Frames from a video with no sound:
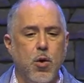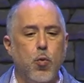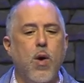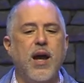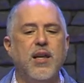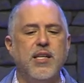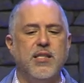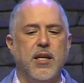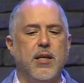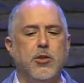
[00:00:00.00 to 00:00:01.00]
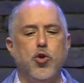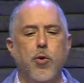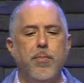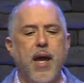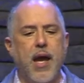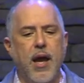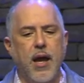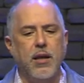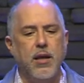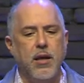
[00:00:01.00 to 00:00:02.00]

Why listen to a man